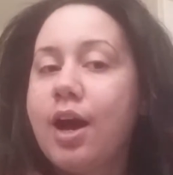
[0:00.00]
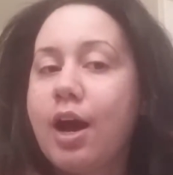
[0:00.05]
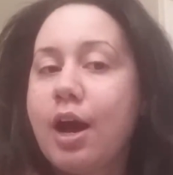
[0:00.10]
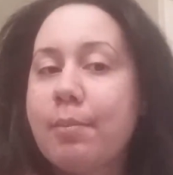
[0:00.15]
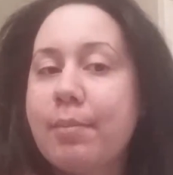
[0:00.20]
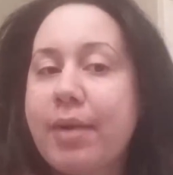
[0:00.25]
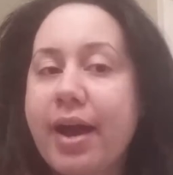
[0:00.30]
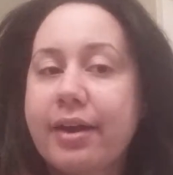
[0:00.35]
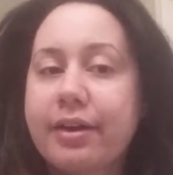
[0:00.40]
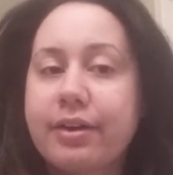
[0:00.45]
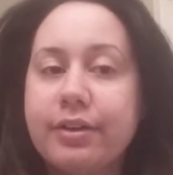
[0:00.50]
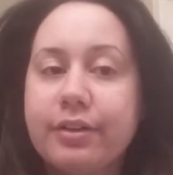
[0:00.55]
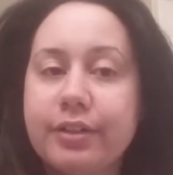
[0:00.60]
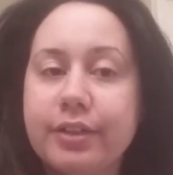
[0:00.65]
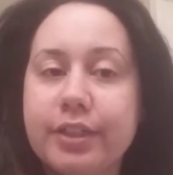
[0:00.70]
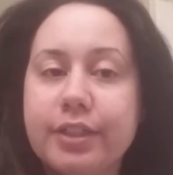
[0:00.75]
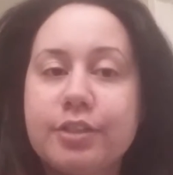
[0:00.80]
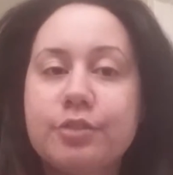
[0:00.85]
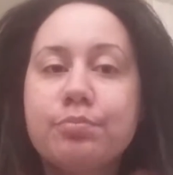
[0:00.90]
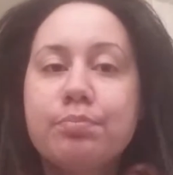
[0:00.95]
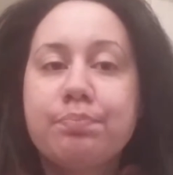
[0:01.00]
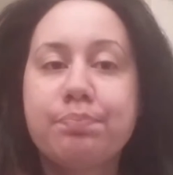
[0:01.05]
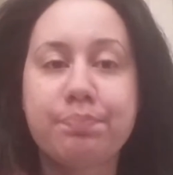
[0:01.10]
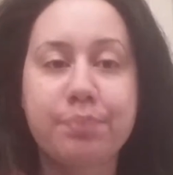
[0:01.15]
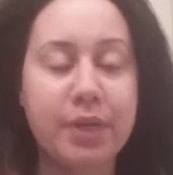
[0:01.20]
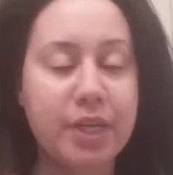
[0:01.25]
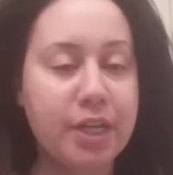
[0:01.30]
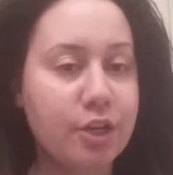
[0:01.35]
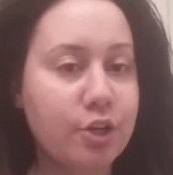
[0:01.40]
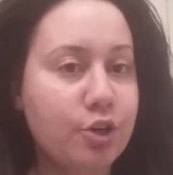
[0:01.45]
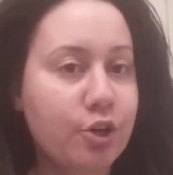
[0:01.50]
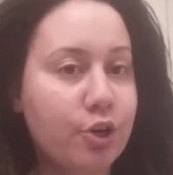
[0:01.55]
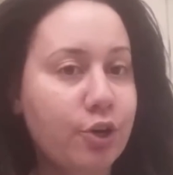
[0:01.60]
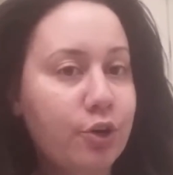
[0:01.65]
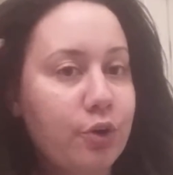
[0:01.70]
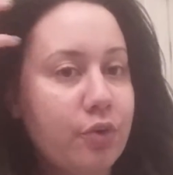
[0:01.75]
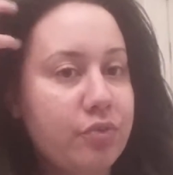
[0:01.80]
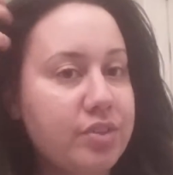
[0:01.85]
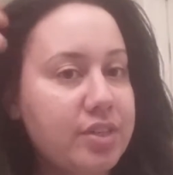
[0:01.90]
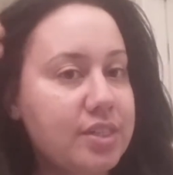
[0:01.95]
Um, I could pin
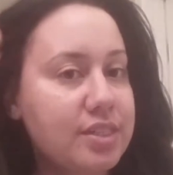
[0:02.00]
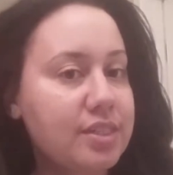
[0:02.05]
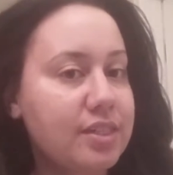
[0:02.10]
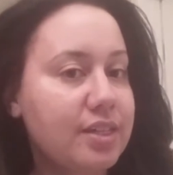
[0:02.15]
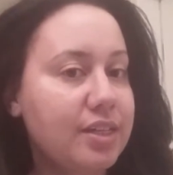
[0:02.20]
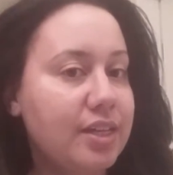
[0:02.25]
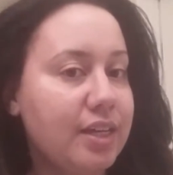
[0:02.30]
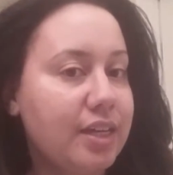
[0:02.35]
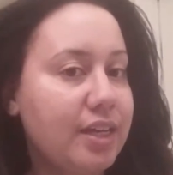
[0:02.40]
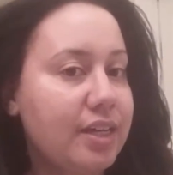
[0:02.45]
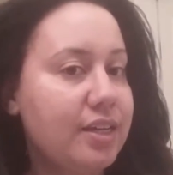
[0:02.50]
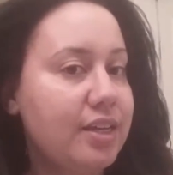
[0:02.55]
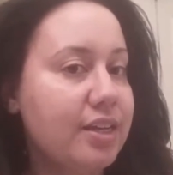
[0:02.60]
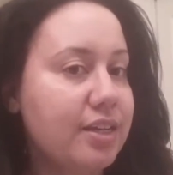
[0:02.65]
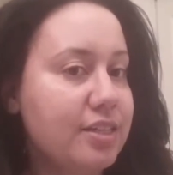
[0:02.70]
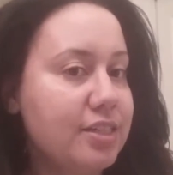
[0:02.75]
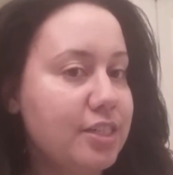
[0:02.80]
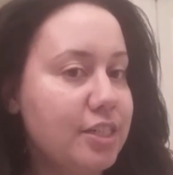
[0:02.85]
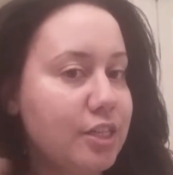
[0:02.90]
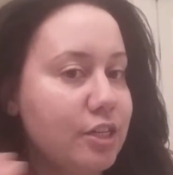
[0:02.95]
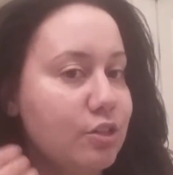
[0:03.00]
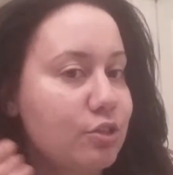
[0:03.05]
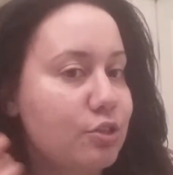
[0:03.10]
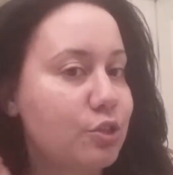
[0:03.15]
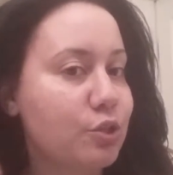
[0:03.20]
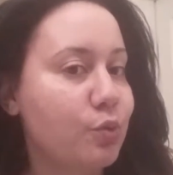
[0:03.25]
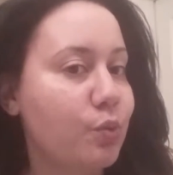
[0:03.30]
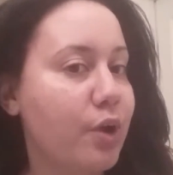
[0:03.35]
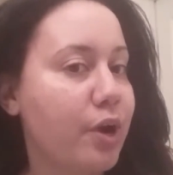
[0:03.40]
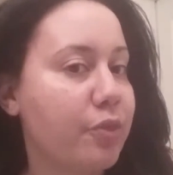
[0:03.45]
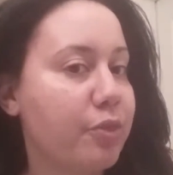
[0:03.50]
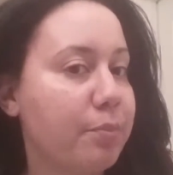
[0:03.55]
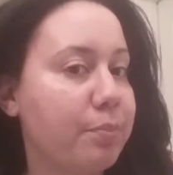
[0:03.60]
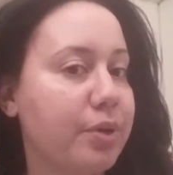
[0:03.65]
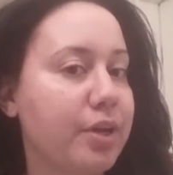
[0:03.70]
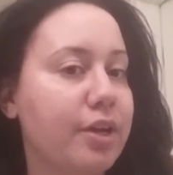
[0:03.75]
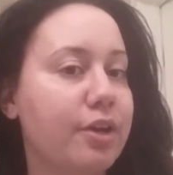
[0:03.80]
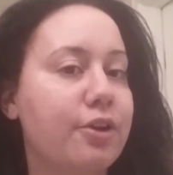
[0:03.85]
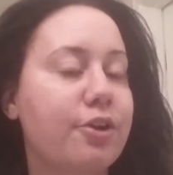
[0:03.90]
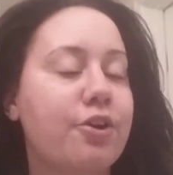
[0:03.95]
curl this again and continue to wear the
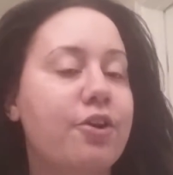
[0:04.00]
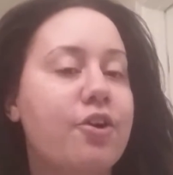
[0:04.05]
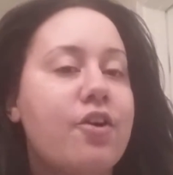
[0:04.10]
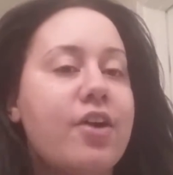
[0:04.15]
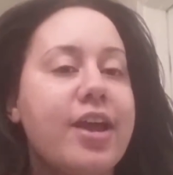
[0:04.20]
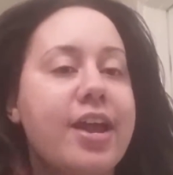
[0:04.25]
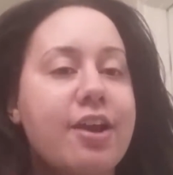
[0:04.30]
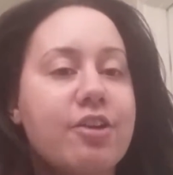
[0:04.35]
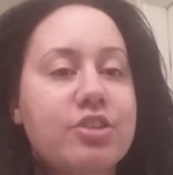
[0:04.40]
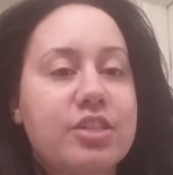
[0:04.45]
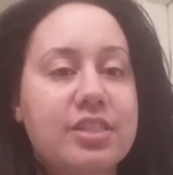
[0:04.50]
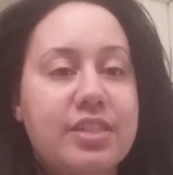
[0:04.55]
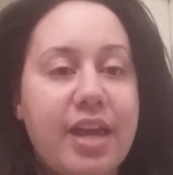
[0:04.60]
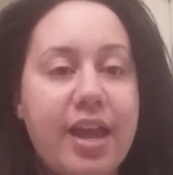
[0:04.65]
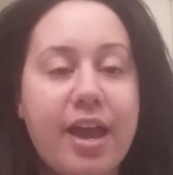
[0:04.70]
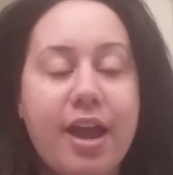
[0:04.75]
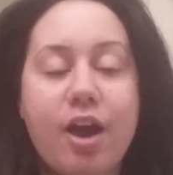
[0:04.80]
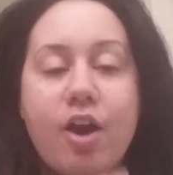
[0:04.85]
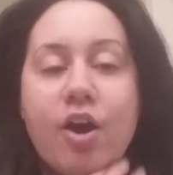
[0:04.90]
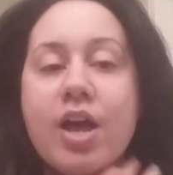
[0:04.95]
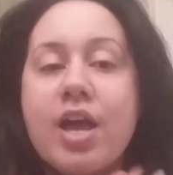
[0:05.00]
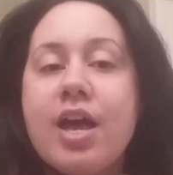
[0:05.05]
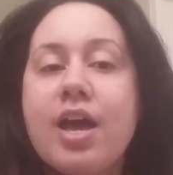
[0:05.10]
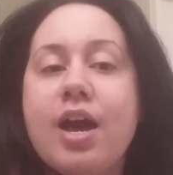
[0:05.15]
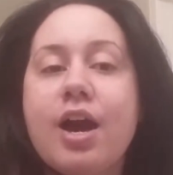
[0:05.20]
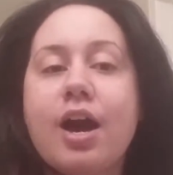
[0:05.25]
pin curl hairstyle.